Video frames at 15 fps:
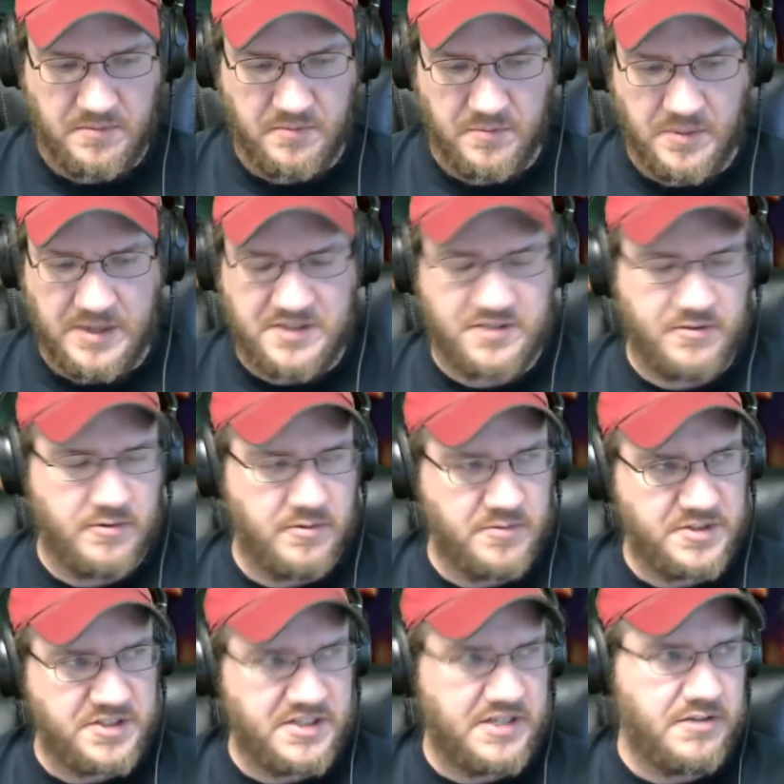Red Storm,
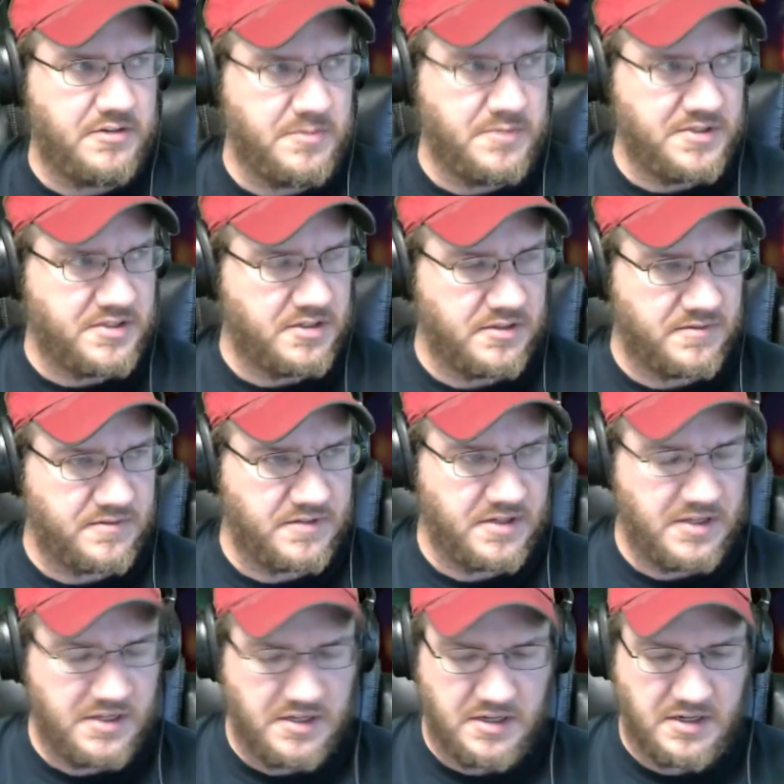which is now Ubisoft,
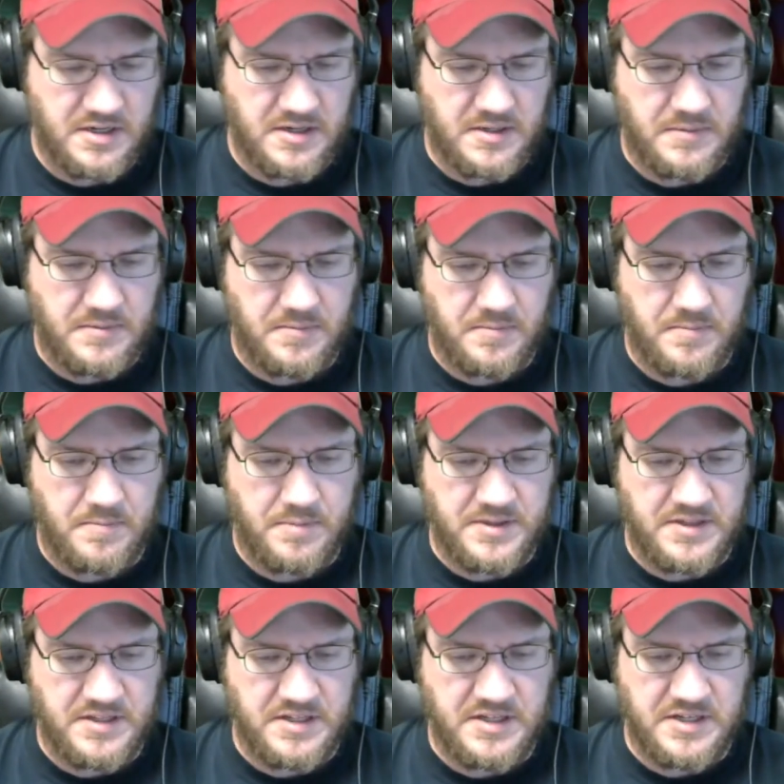
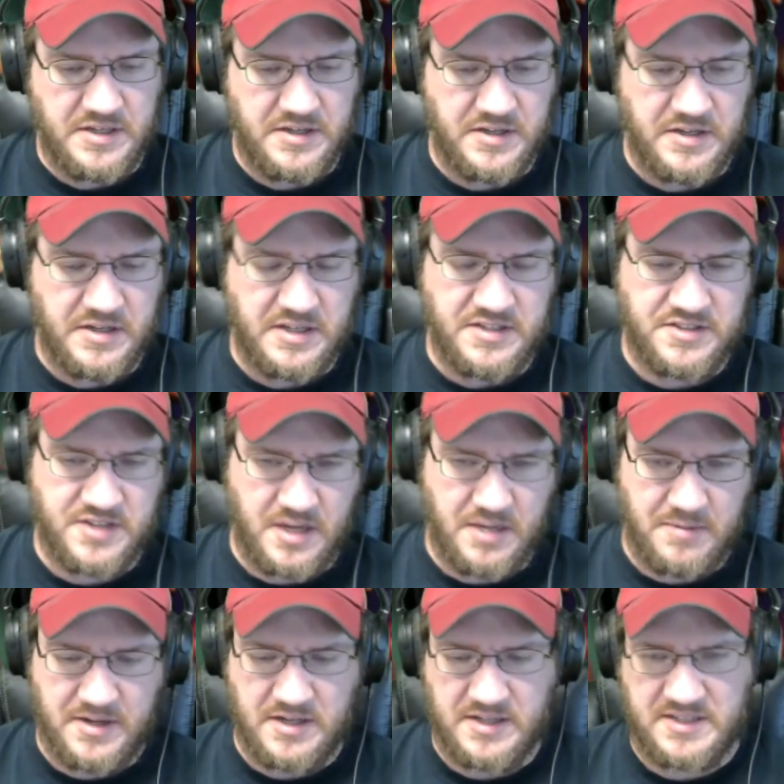but then
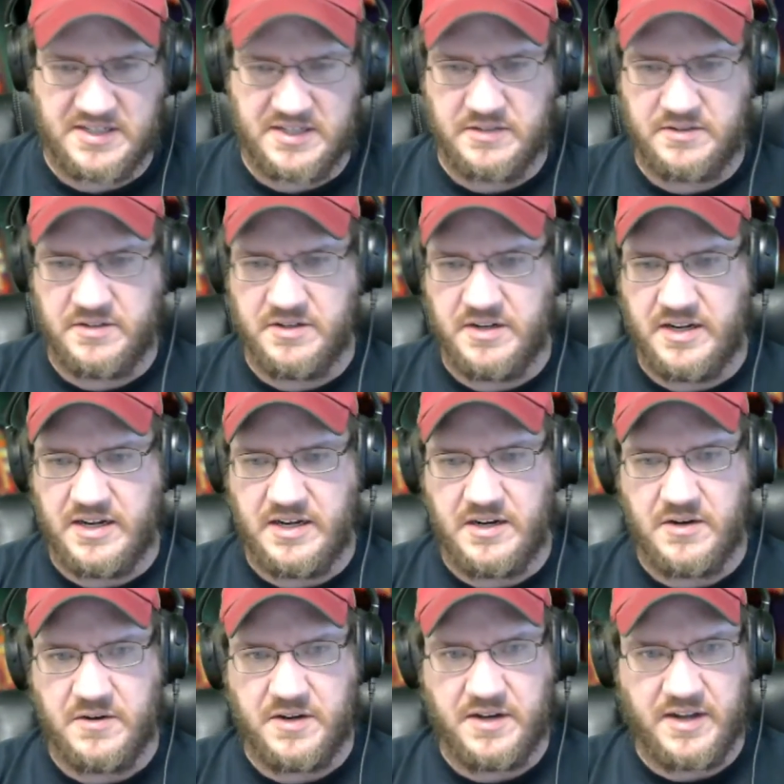Insomniac's out there
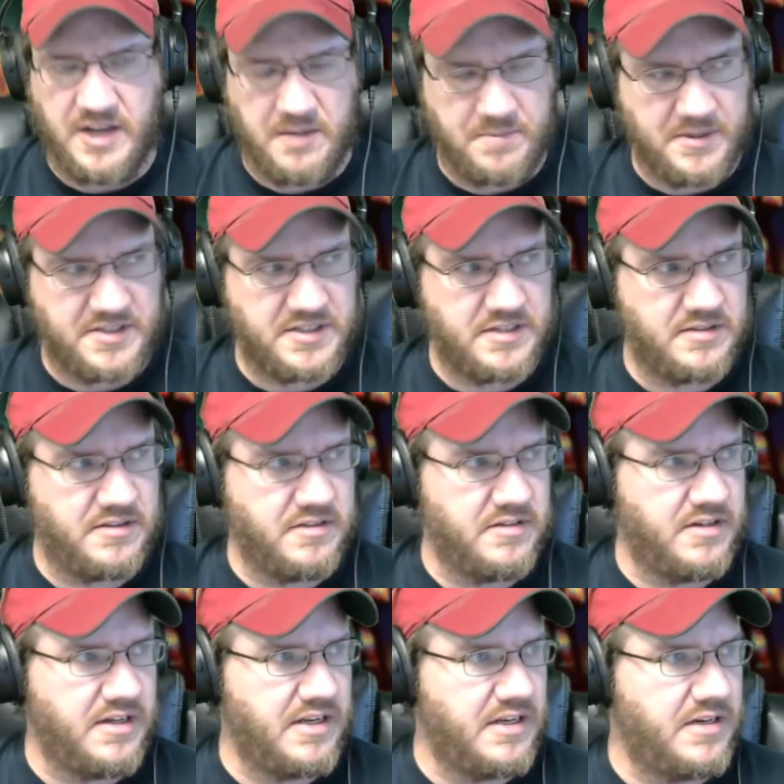now, and Epic's out there
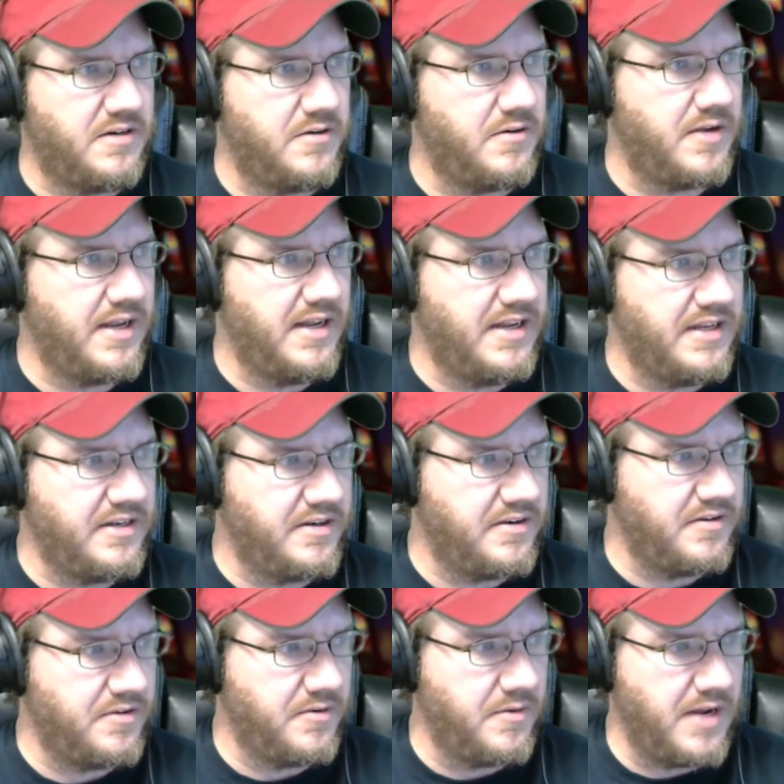now, and
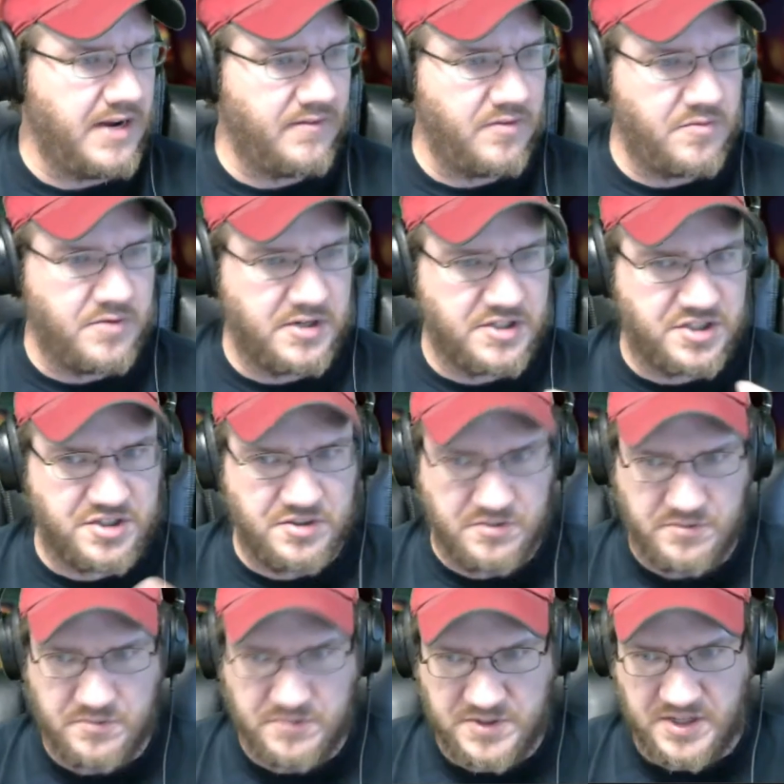you know, everyone
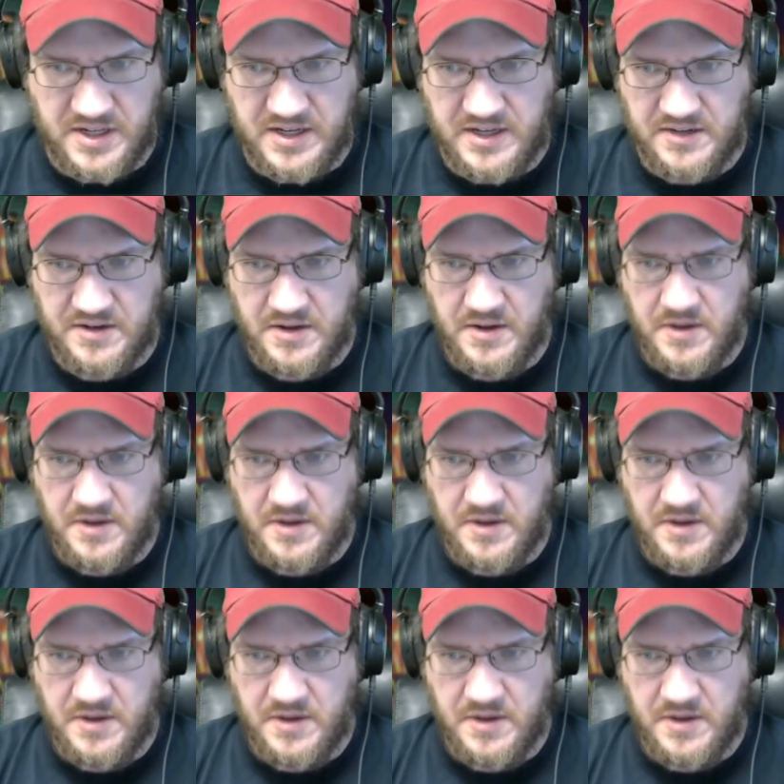assumes that,